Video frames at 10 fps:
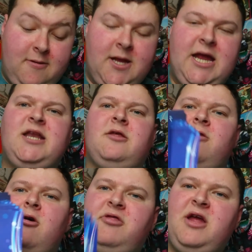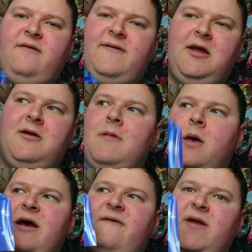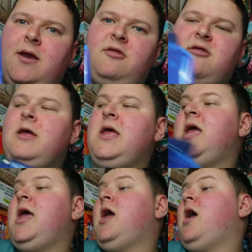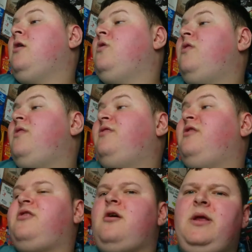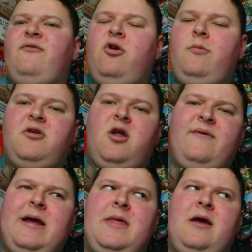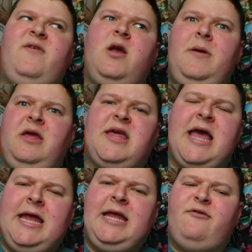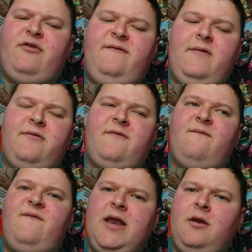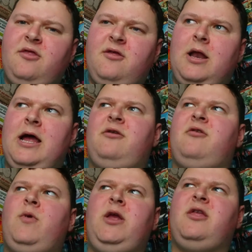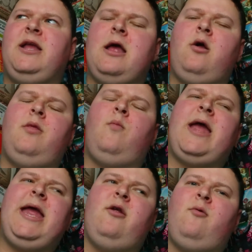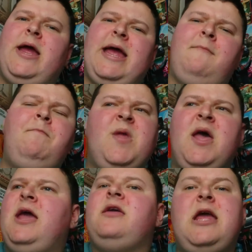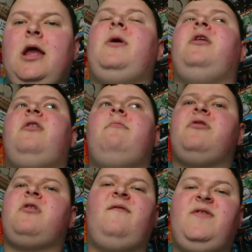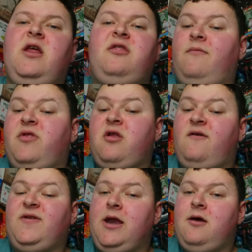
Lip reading: It does not say anything about Finn's. There's so many rumours going around that VIPs can get refills from Finn's, like so we used to get on the way in or way out. It's hit and miss. Some of the staff did it, some of the staff didn't.